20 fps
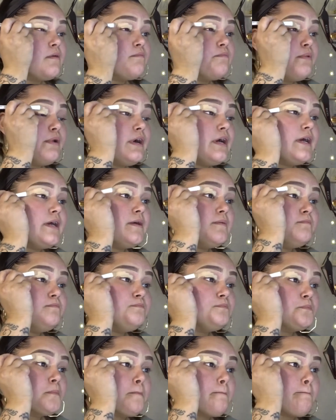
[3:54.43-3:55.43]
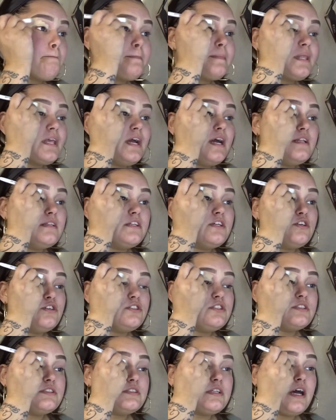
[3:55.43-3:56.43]
but a little
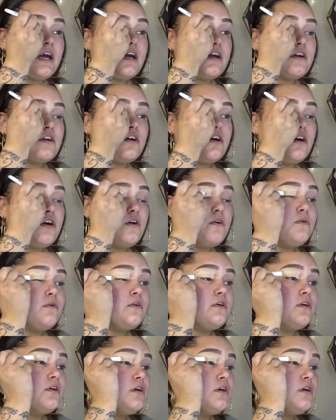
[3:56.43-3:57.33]
does not go